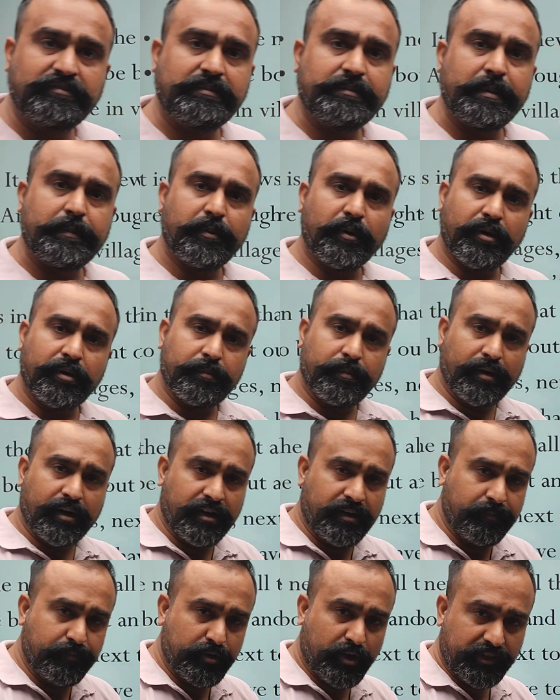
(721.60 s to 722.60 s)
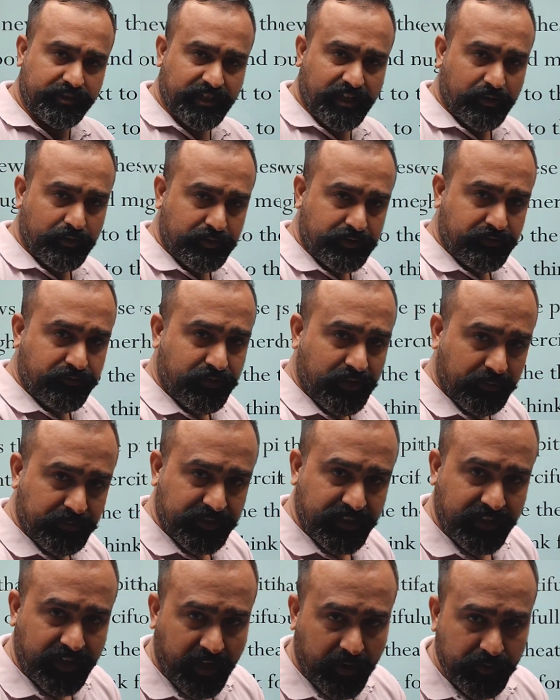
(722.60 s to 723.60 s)
will be brought out from
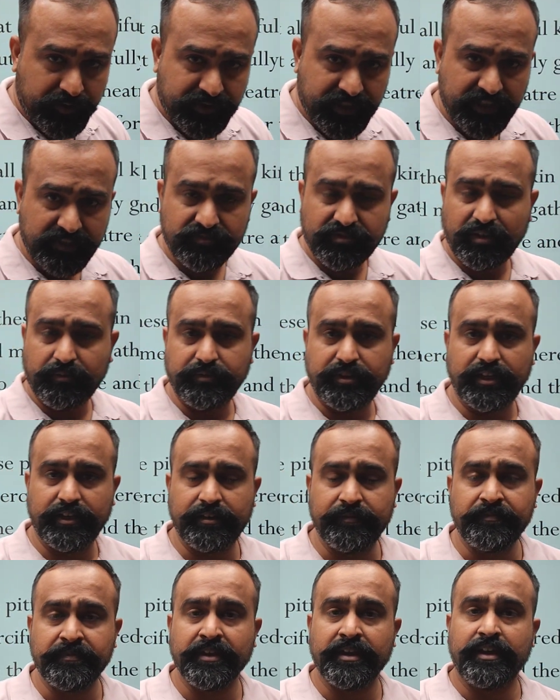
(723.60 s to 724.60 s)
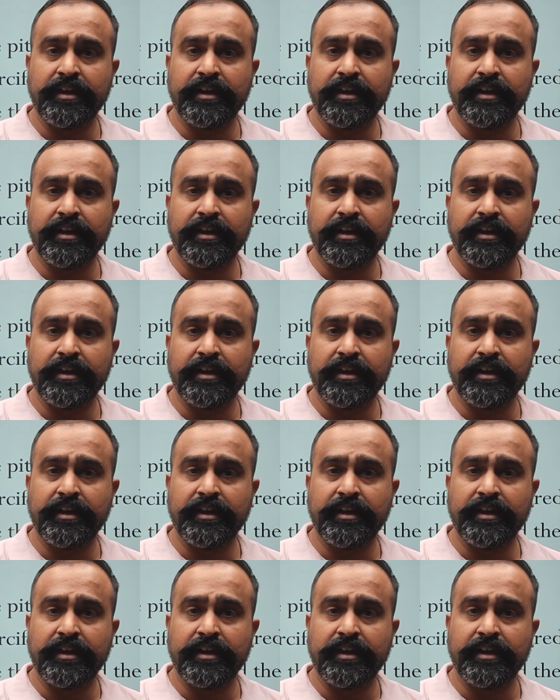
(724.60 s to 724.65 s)
their houses, from their